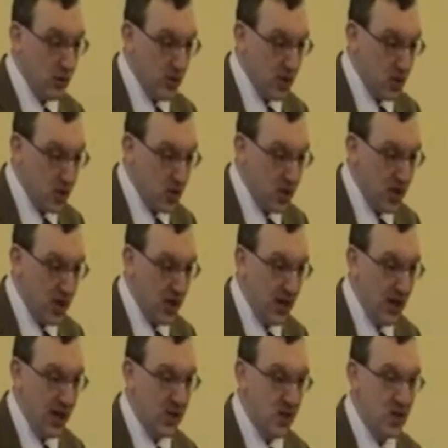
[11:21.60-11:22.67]
that sin
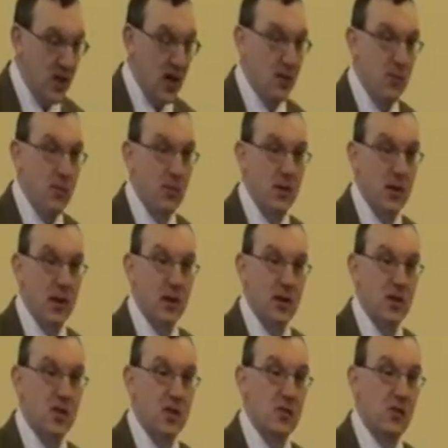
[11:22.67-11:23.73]
against him and
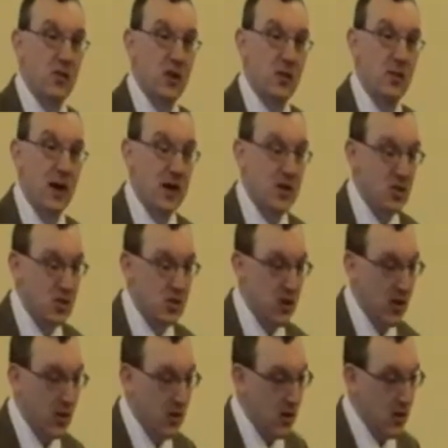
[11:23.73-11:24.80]
his infinite
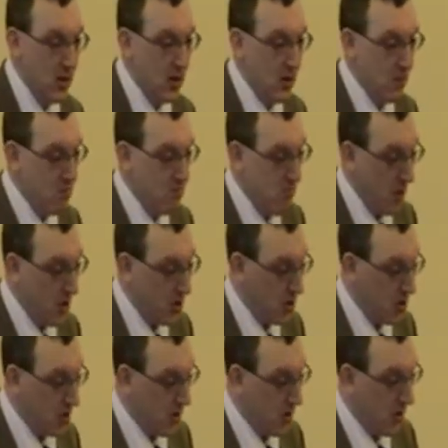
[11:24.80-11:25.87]
majesty
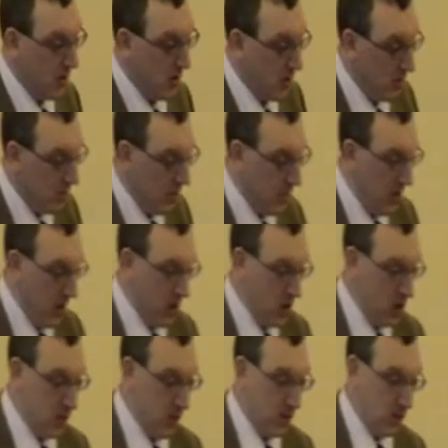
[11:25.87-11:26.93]
must be
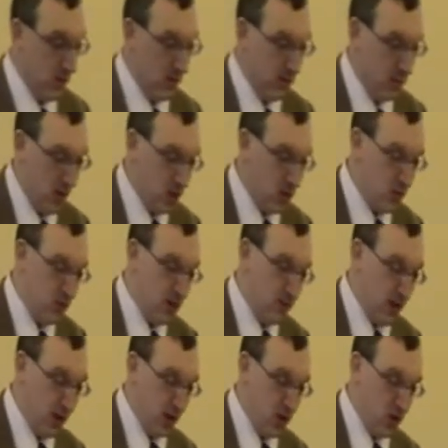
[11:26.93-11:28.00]
punished, must
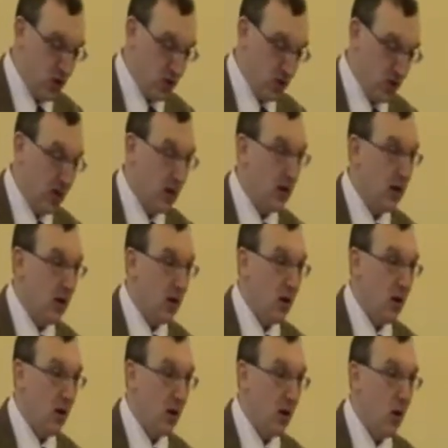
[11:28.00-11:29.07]
be punished,
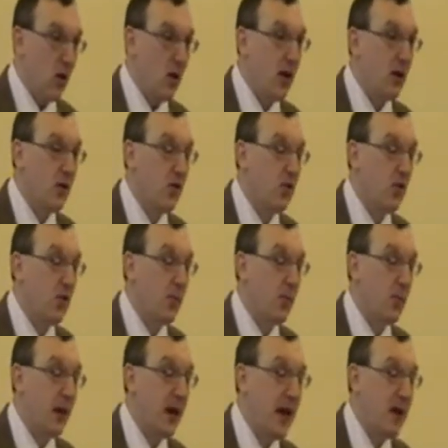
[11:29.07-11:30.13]
or
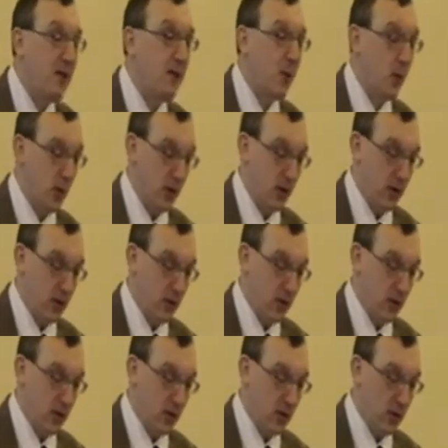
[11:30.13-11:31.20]
else paid for
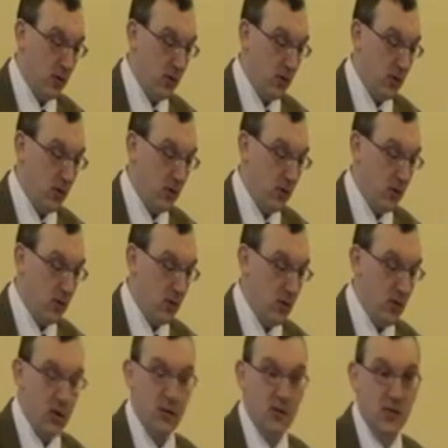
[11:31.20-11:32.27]

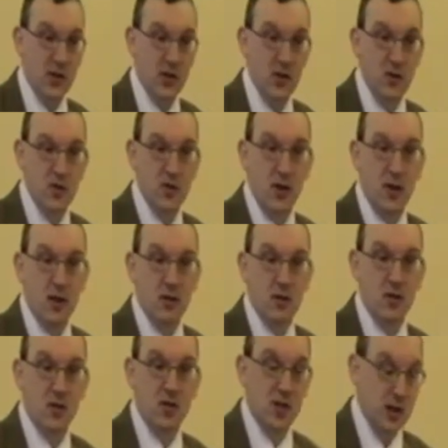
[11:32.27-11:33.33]
if sinners are
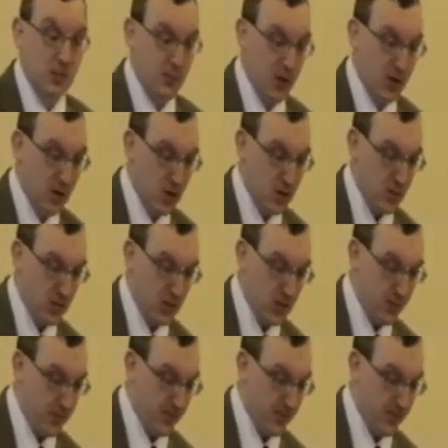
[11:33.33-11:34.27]
to escape punishment.